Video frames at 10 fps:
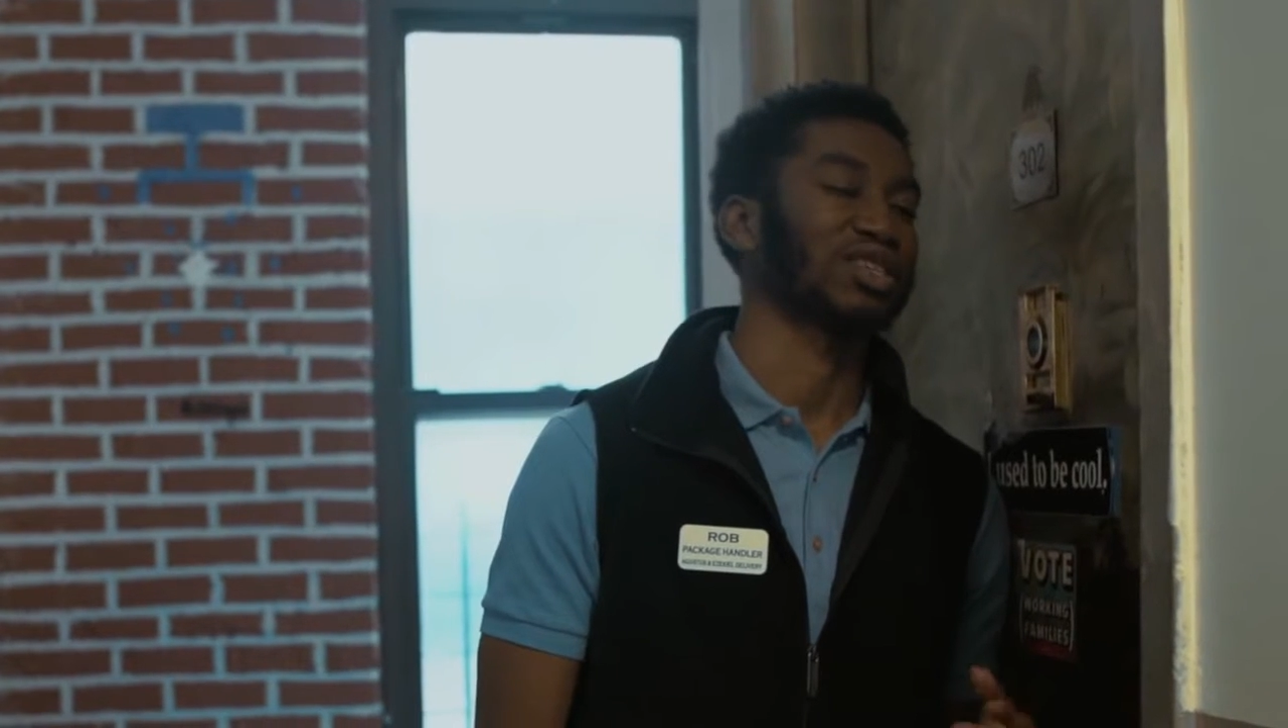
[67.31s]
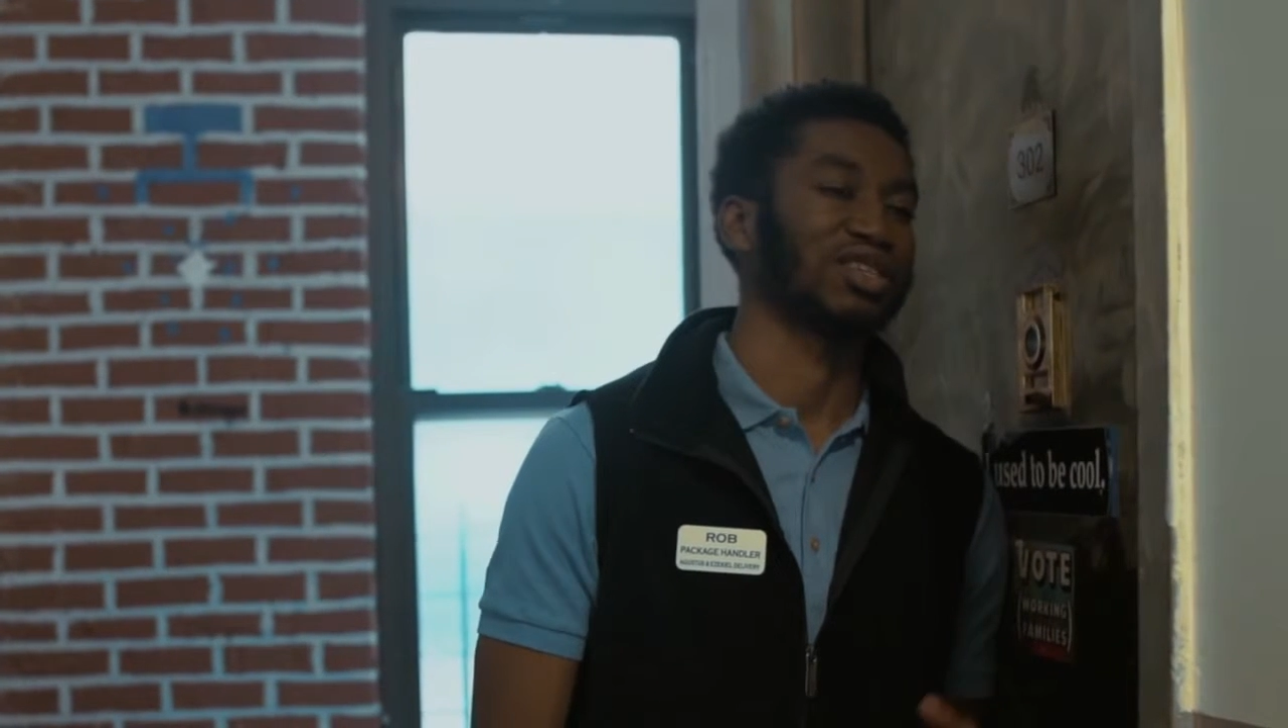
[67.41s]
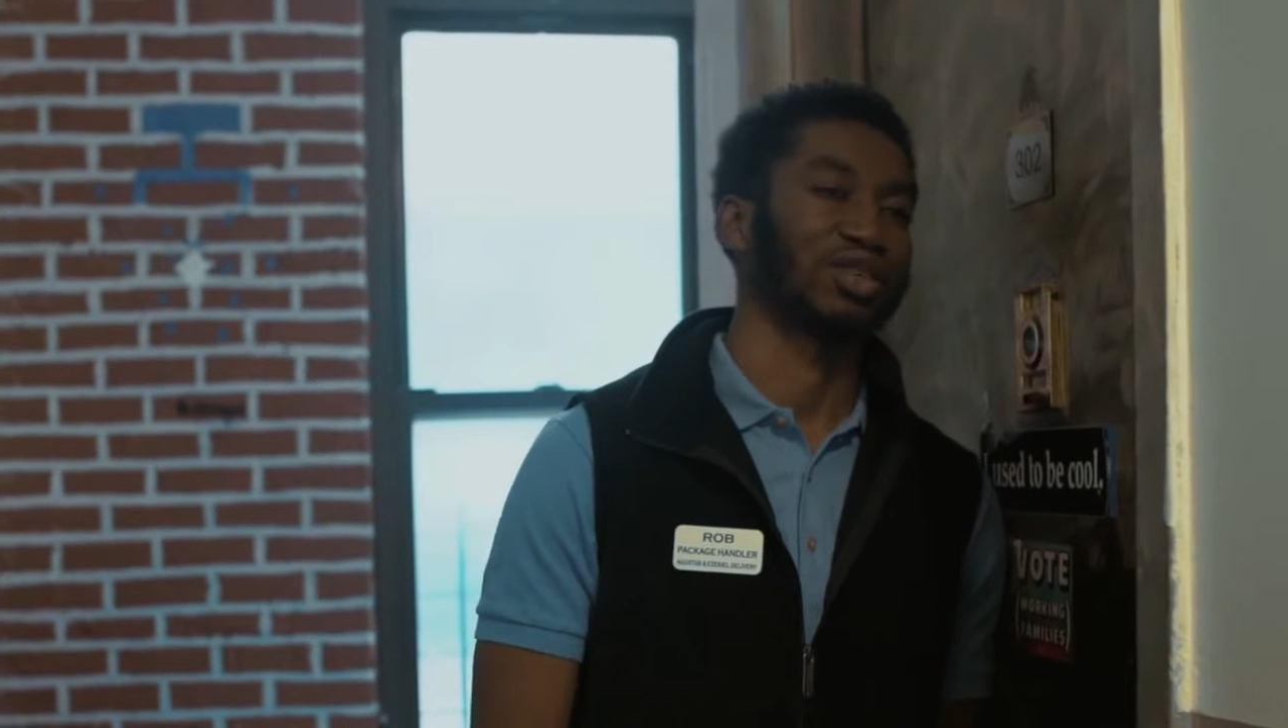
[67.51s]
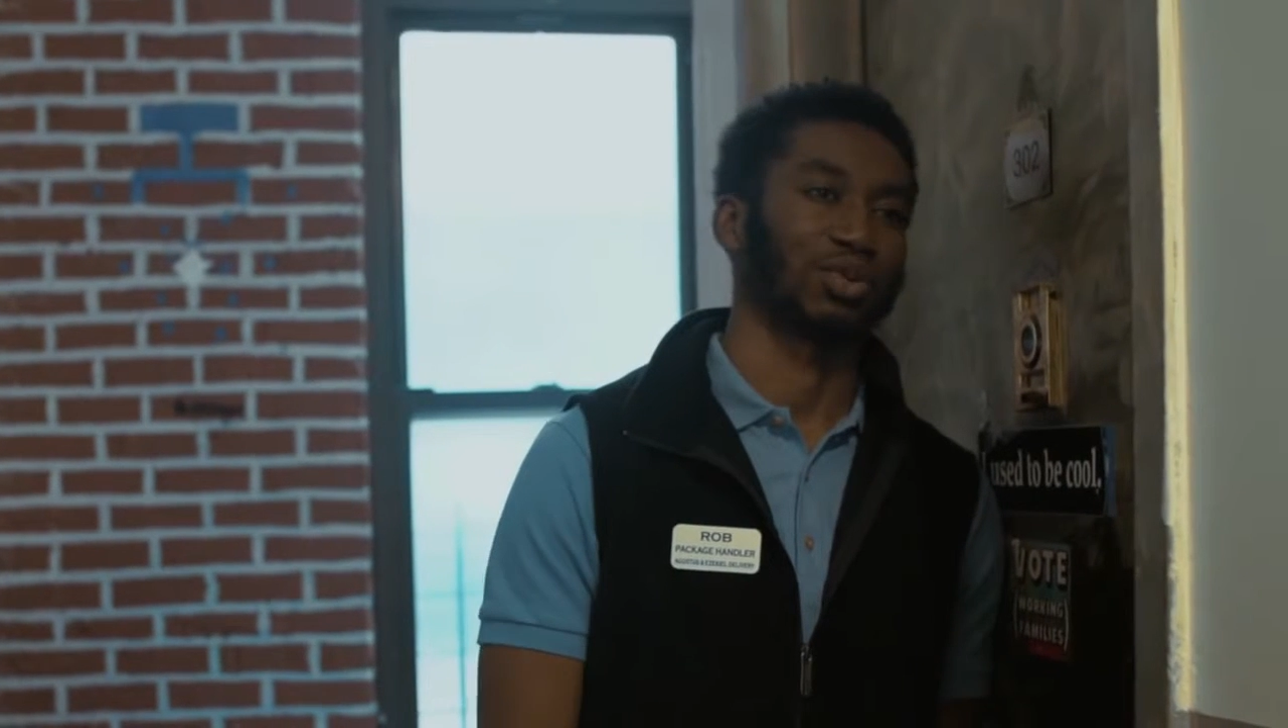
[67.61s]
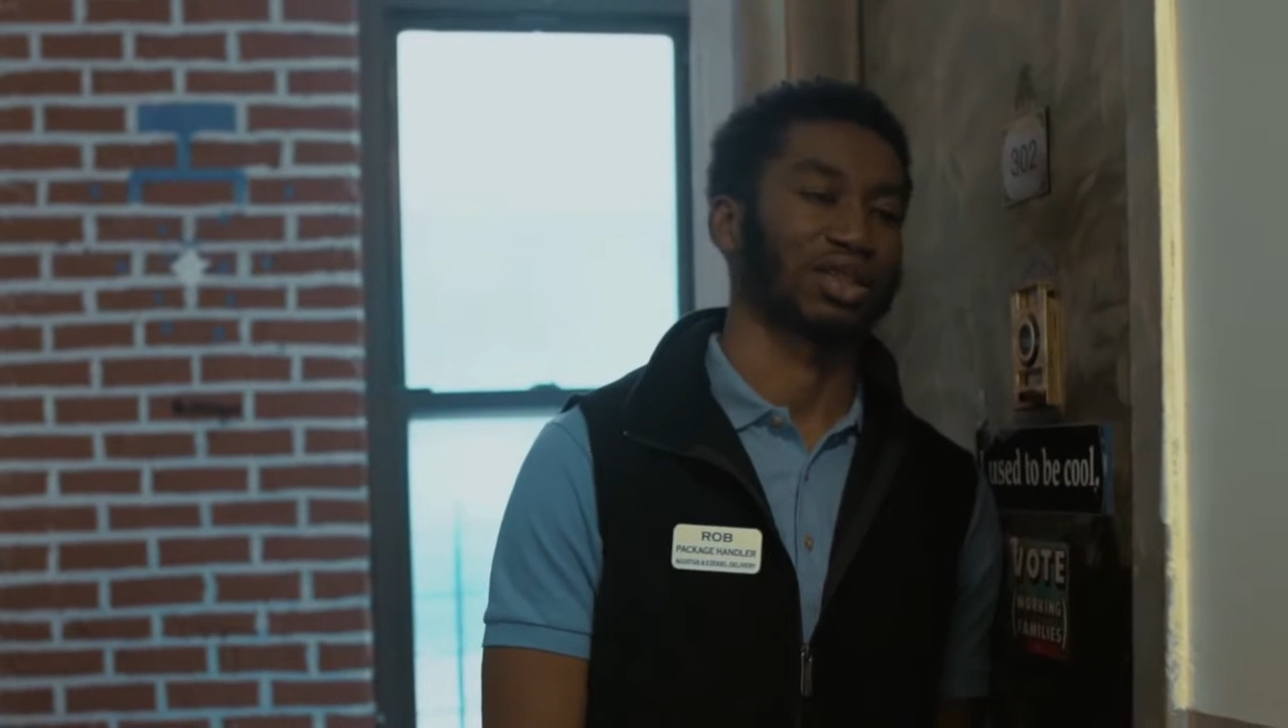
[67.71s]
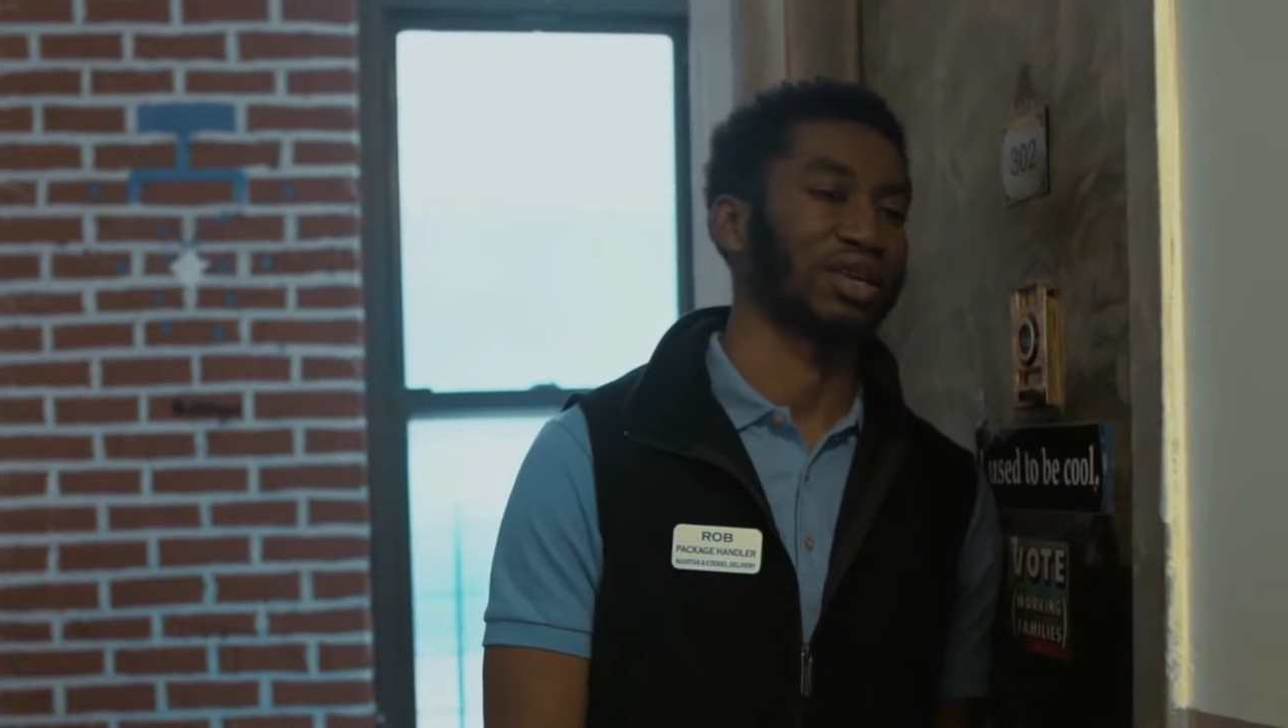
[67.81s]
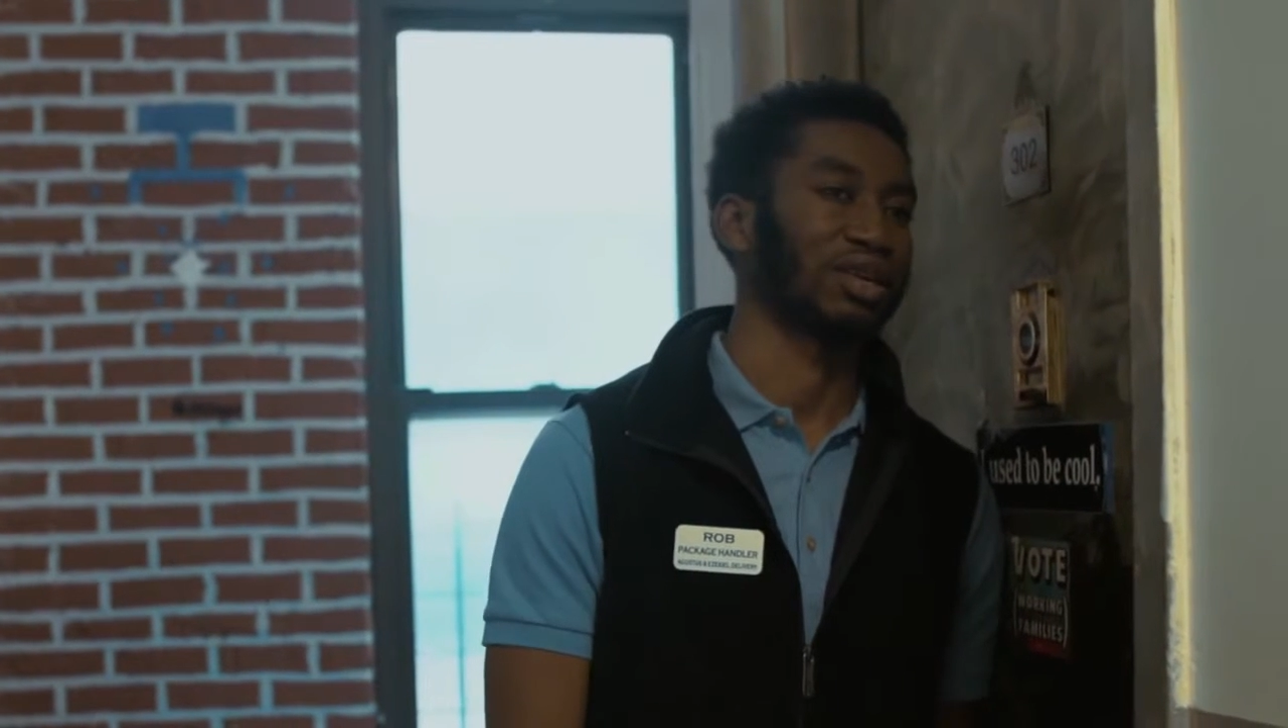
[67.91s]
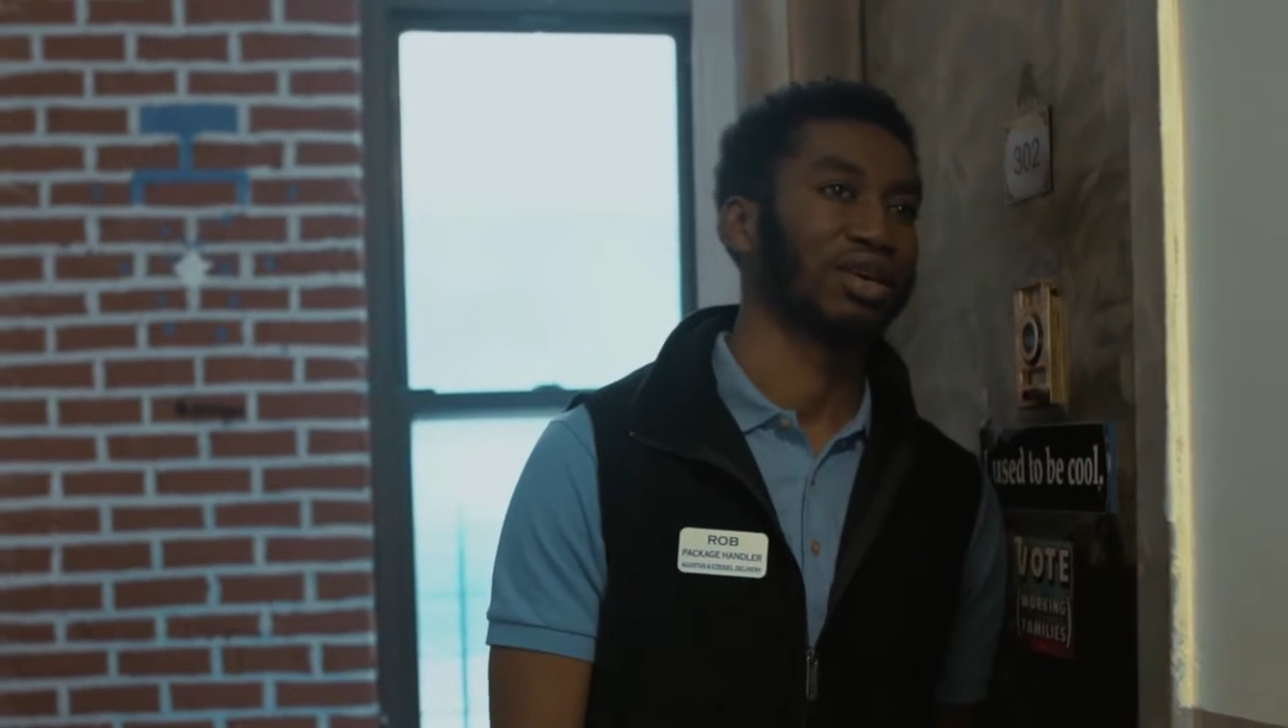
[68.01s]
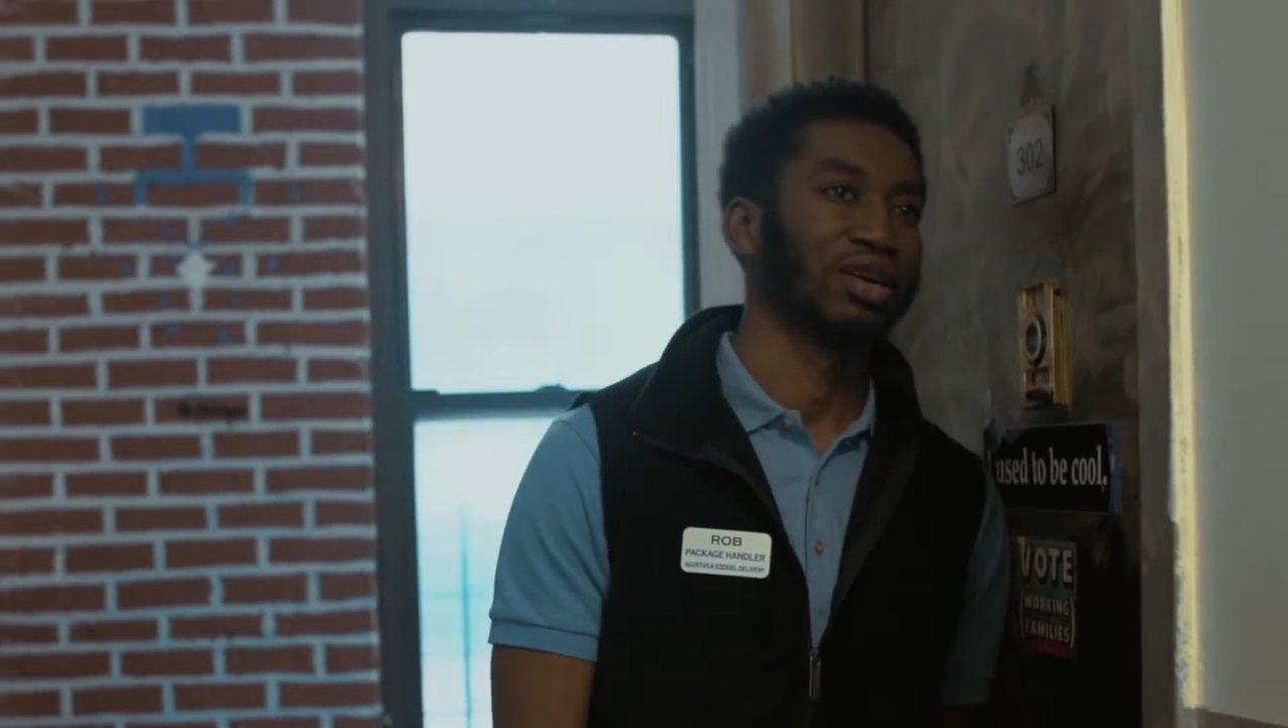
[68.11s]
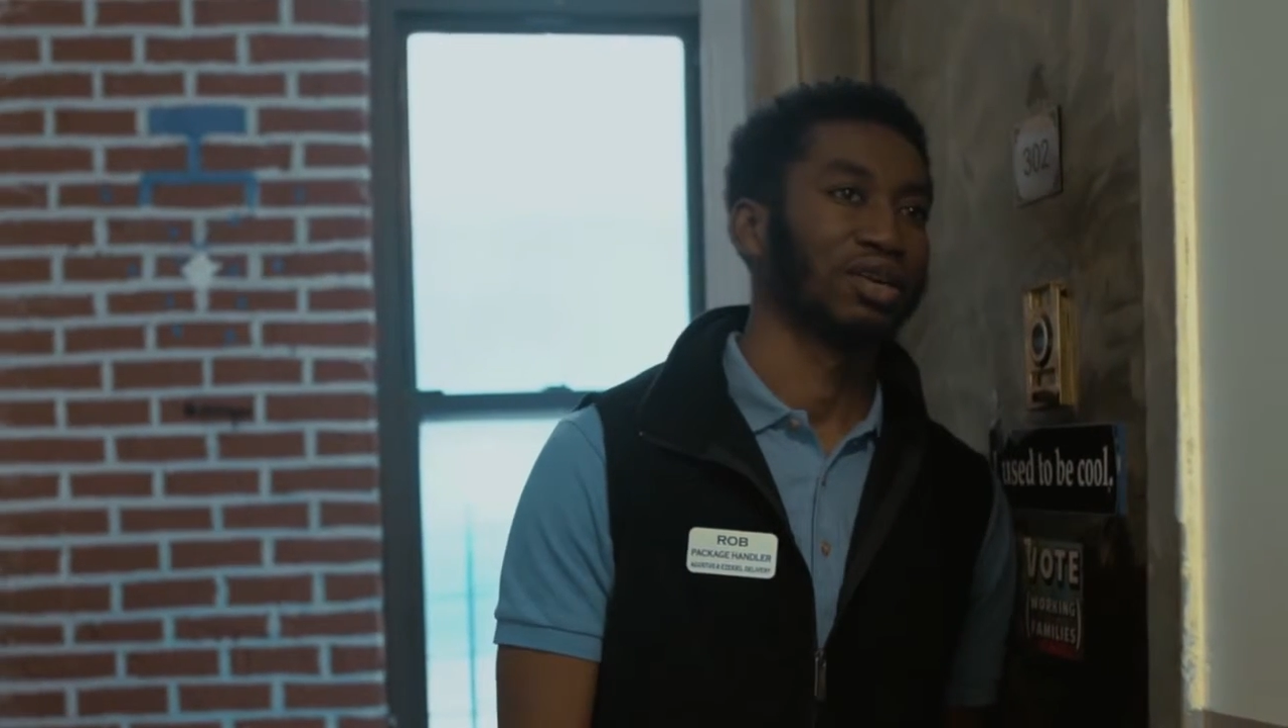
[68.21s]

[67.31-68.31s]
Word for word: what to do with it.